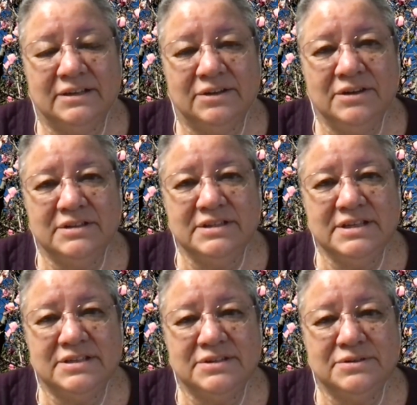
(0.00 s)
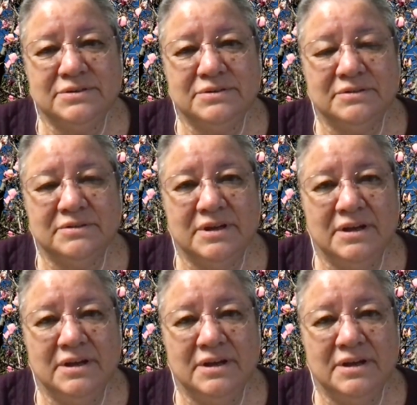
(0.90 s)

loyalty to